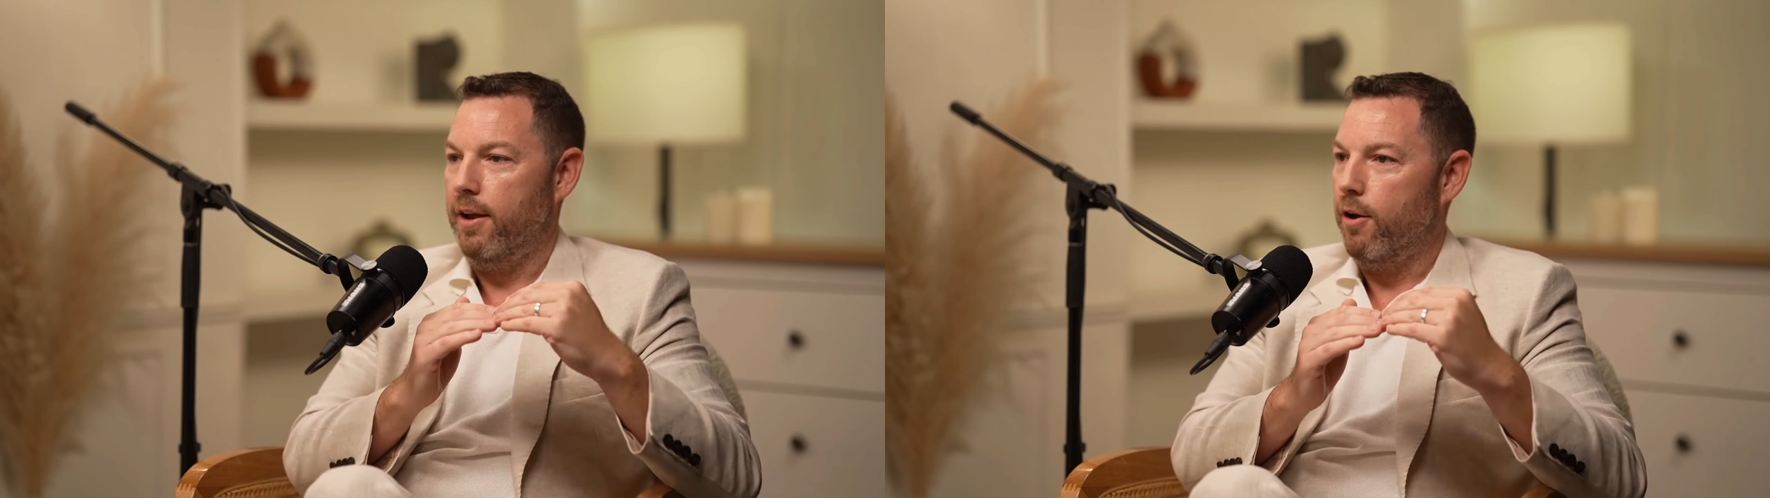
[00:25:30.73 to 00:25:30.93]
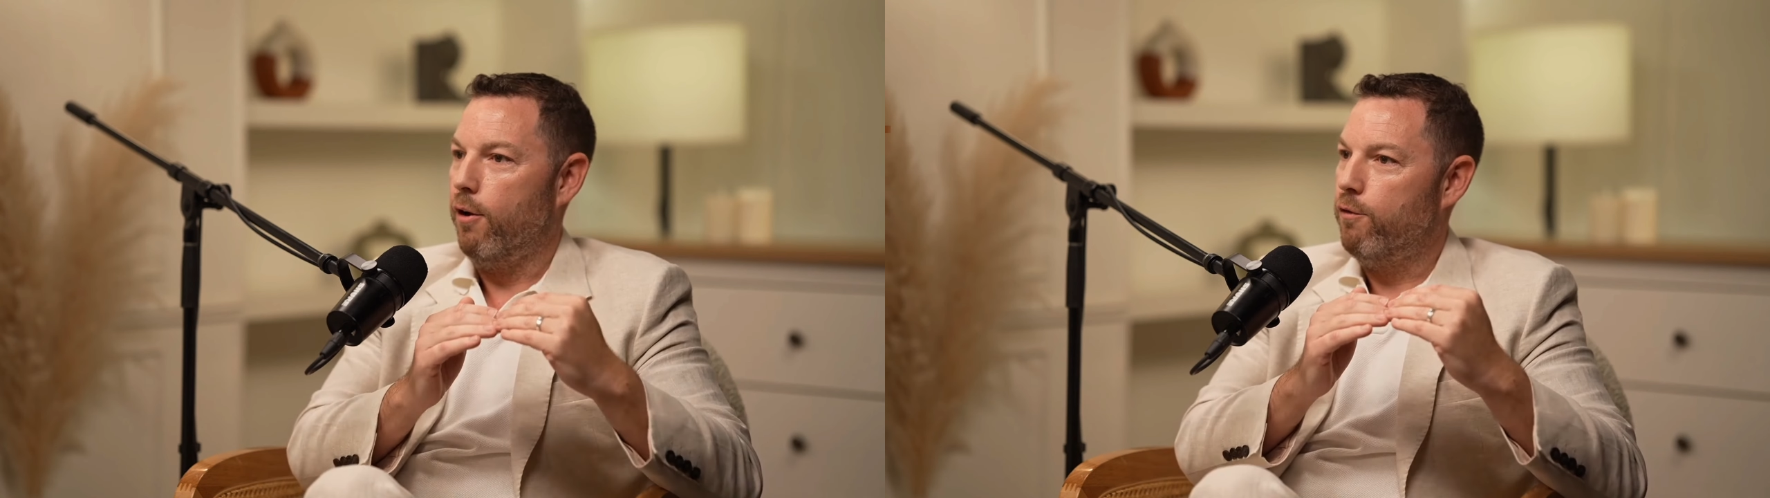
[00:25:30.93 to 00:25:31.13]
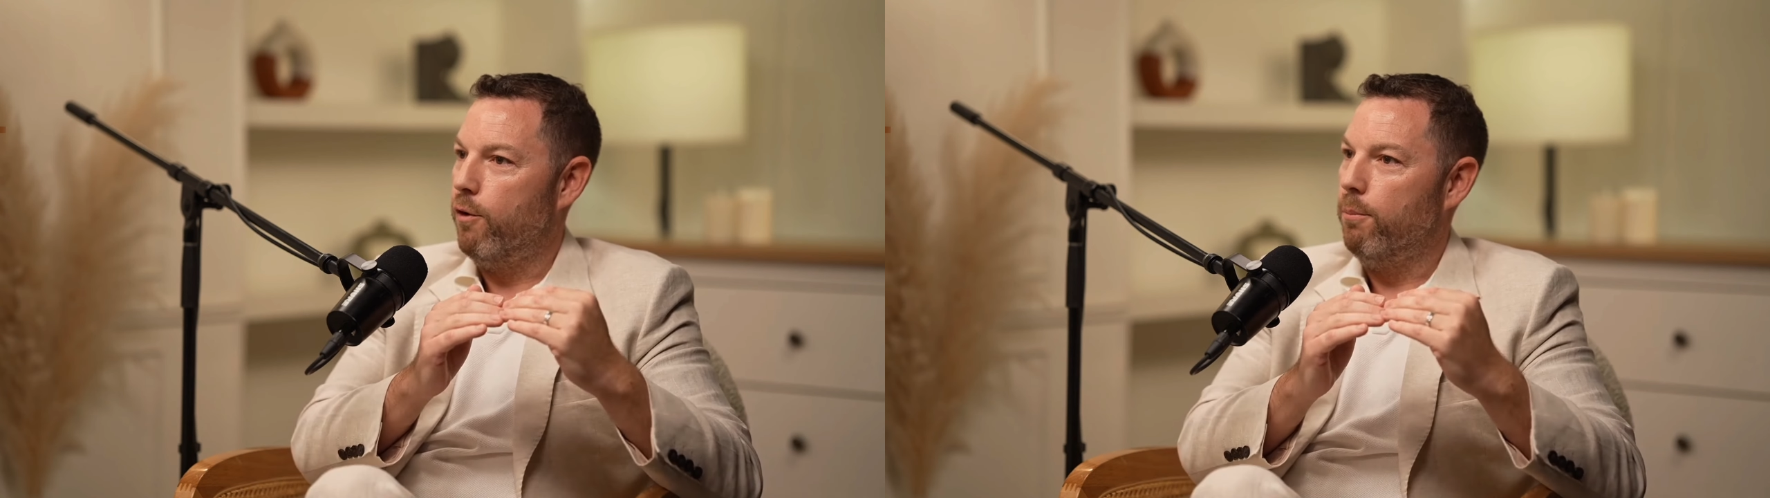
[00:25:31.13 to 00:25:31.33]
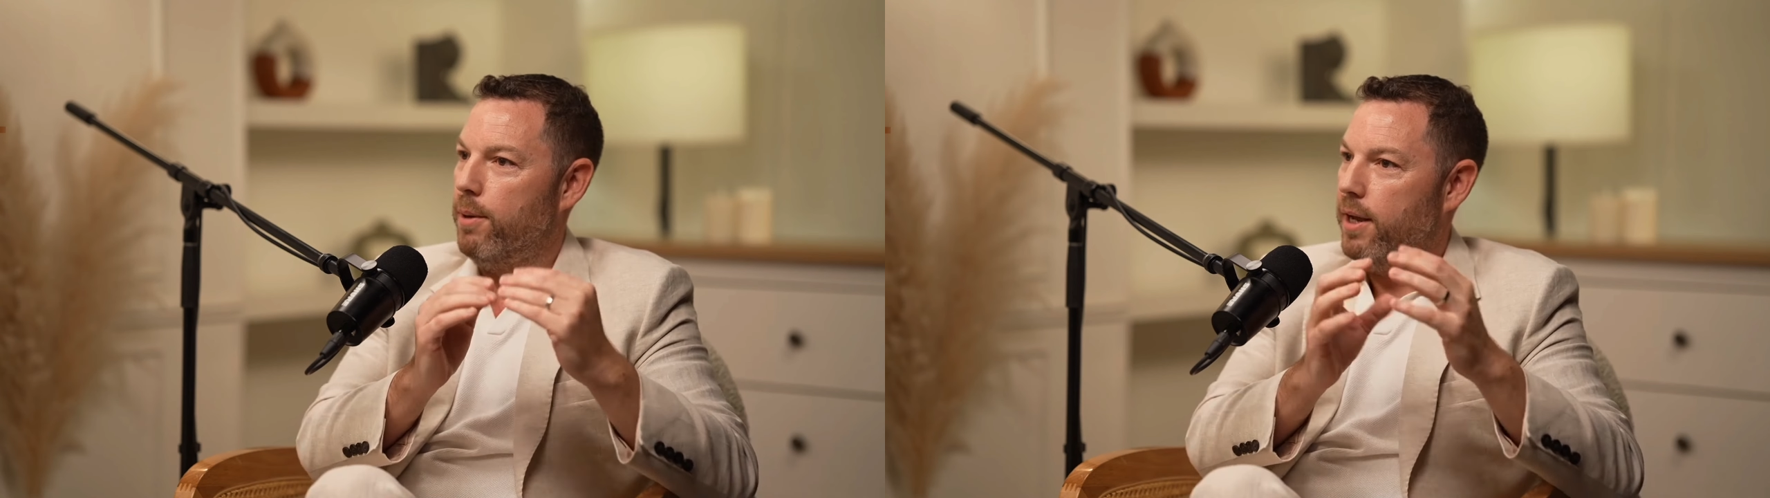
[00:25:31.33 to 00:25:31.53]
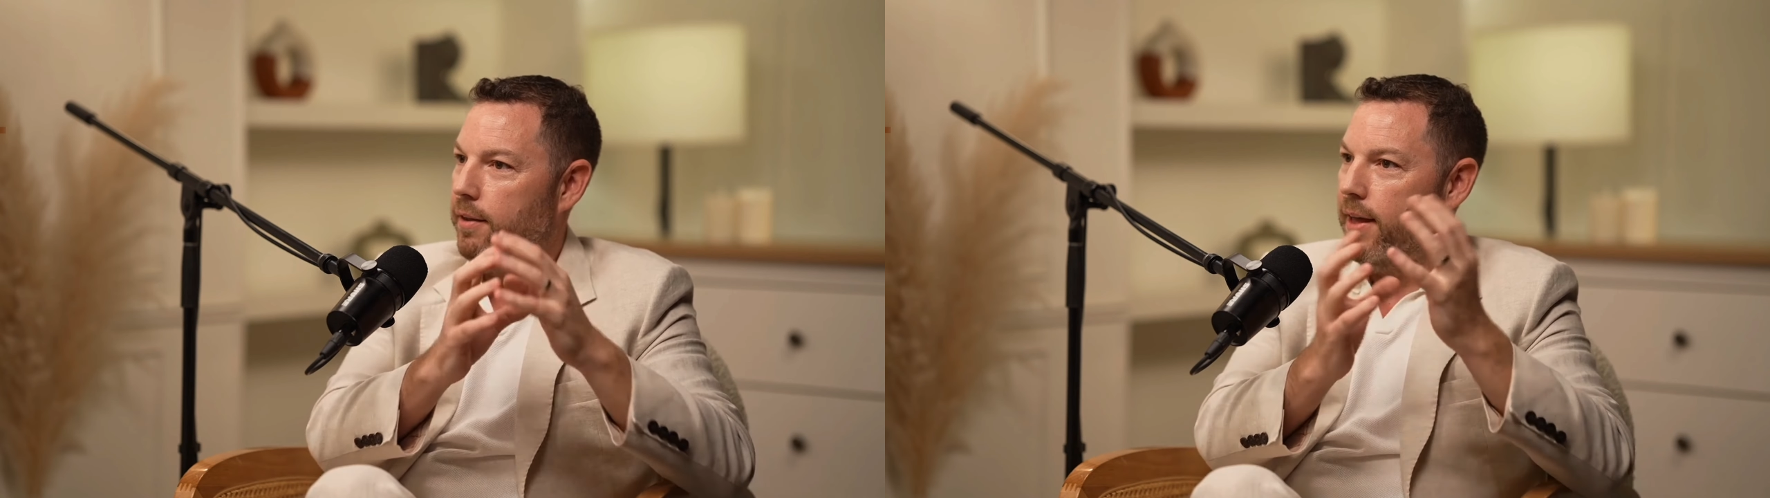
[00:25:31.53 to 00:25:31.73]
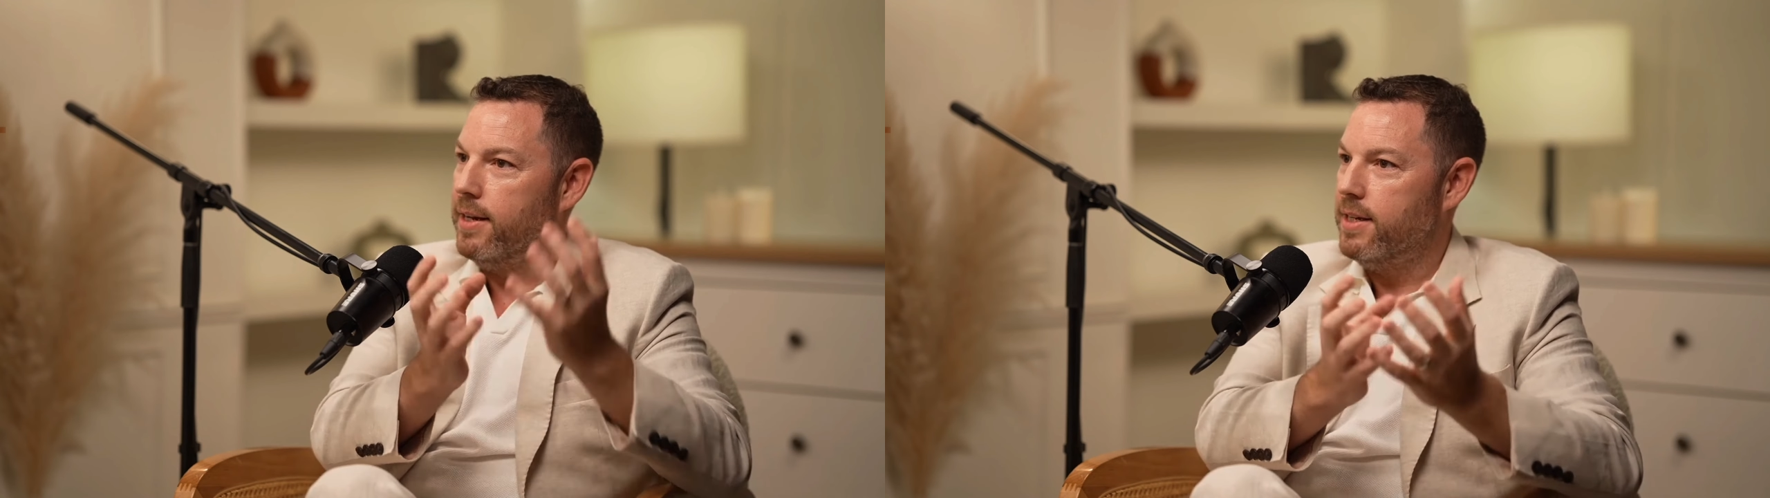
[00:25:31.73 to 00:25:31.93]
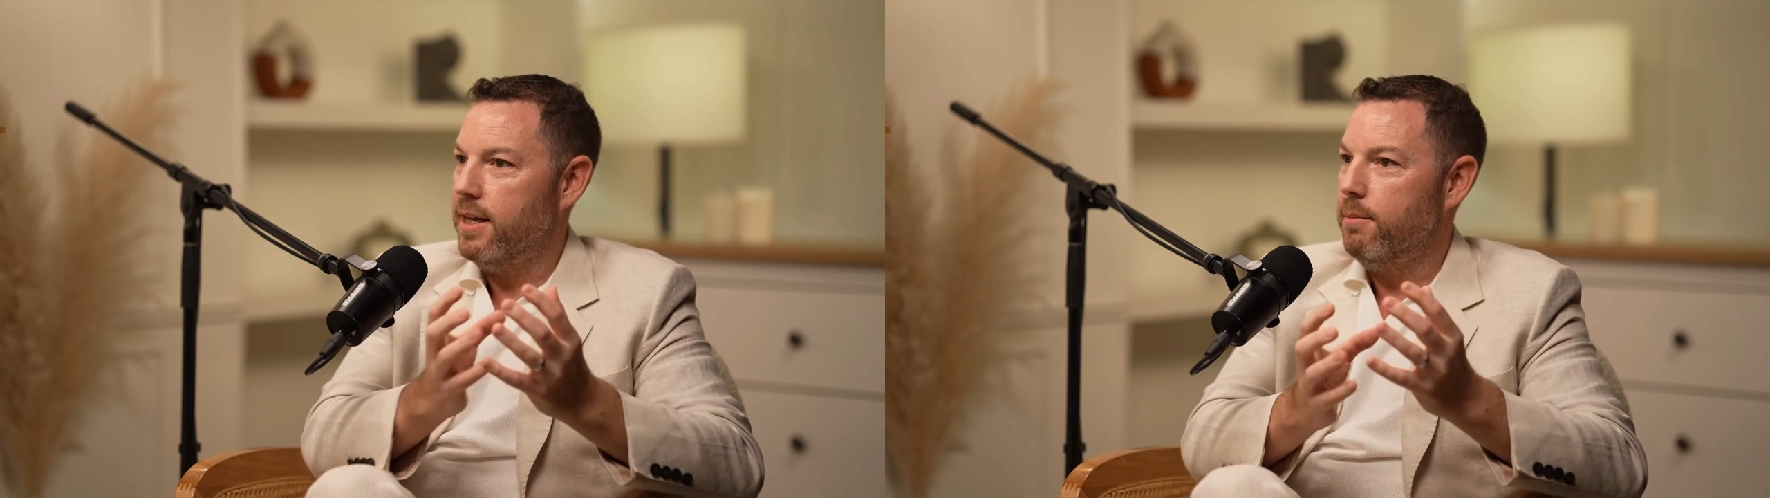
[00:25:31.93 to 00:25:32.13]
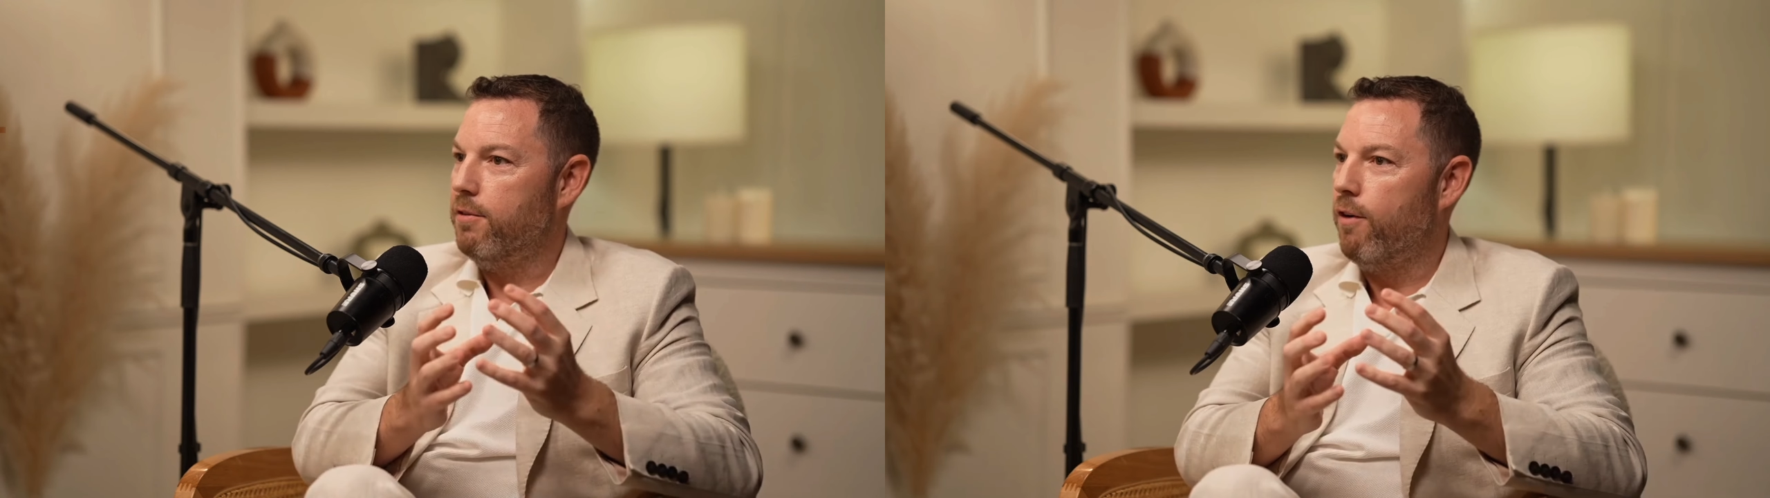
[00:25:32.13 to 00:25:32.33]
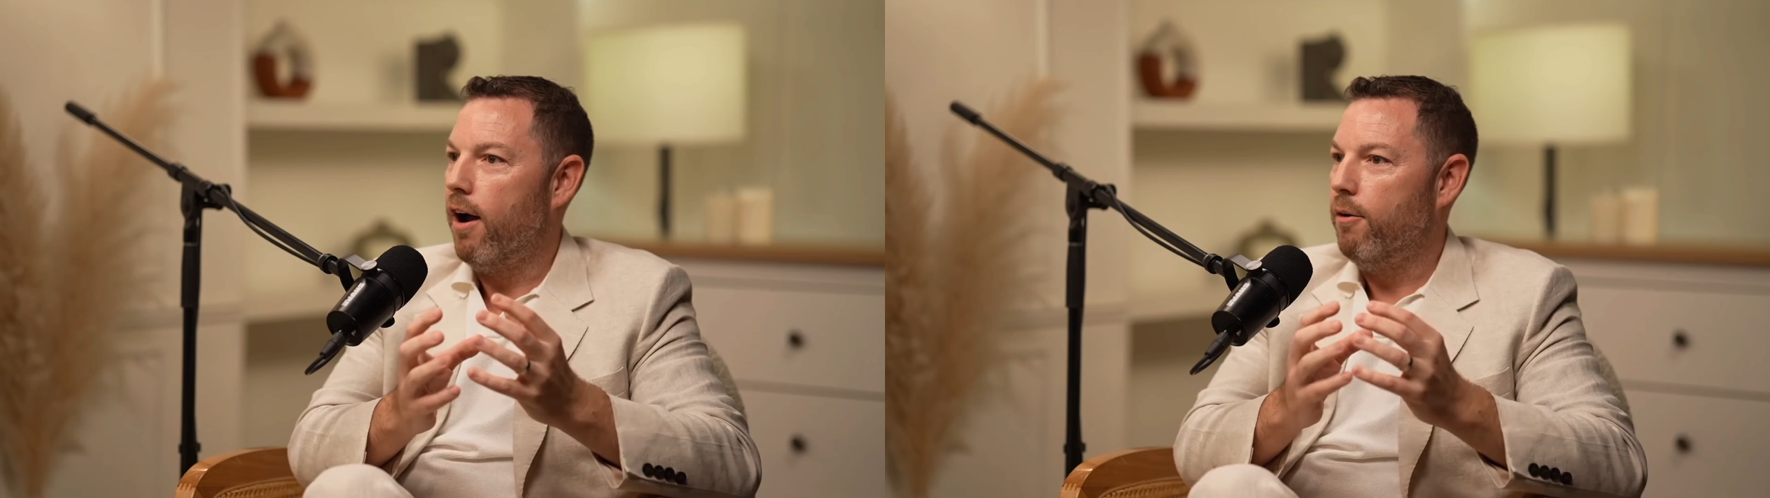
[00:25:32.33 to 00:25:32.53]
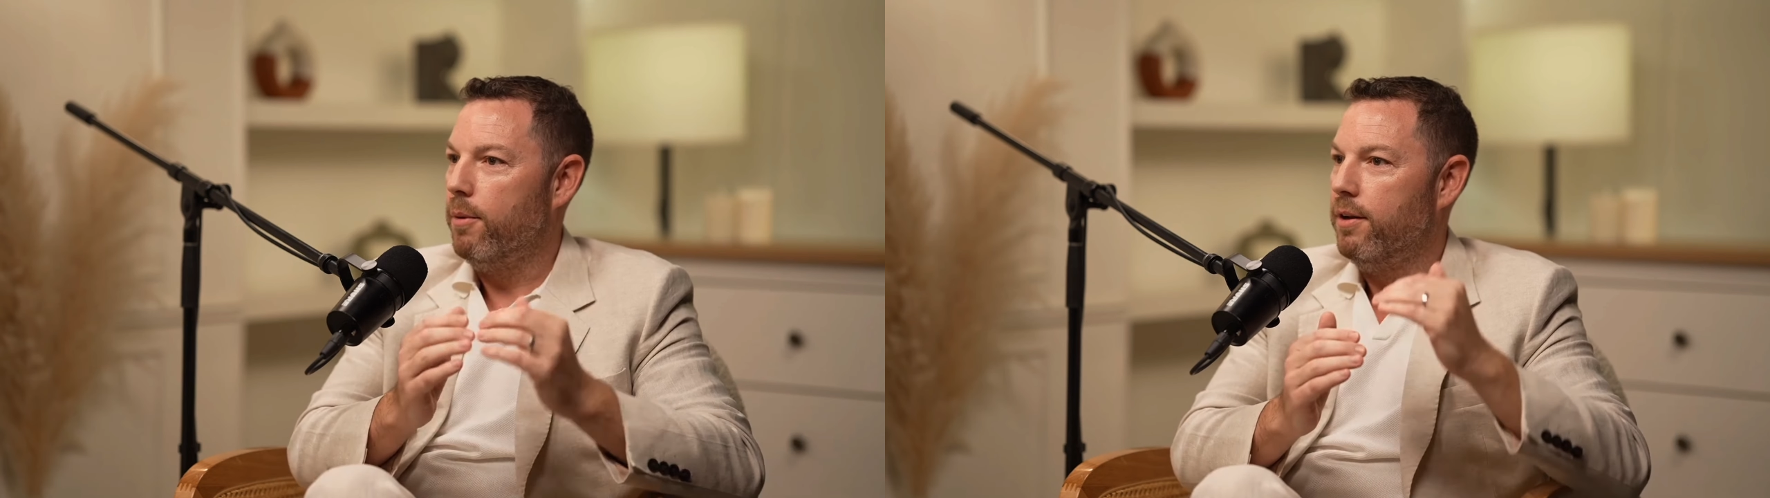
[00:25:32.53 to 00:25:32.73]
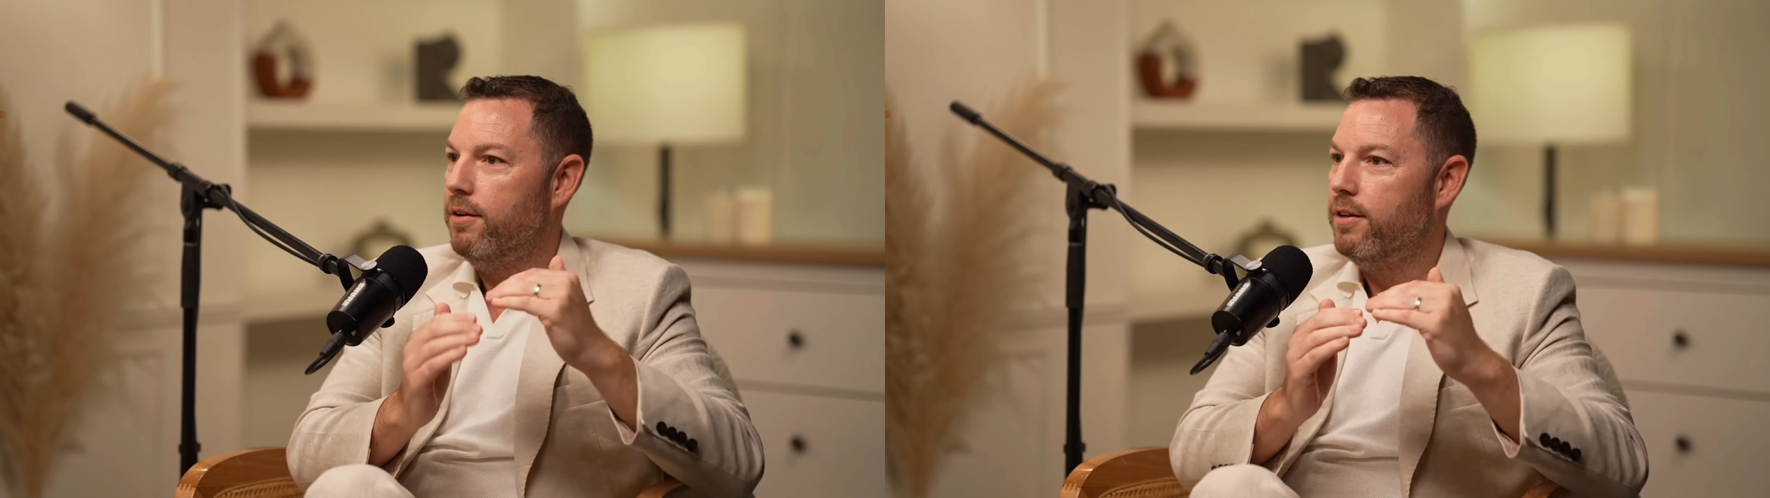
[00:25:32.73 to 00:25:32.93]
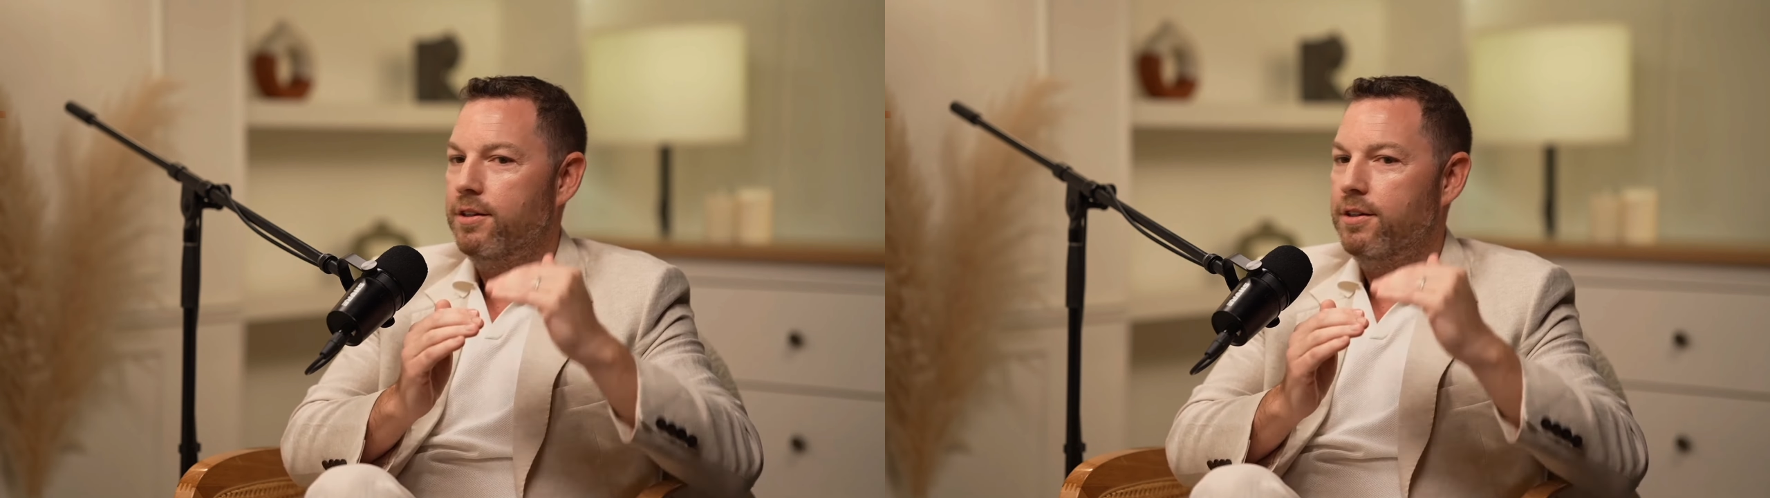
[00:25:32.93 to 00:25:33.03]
go from being in that team environment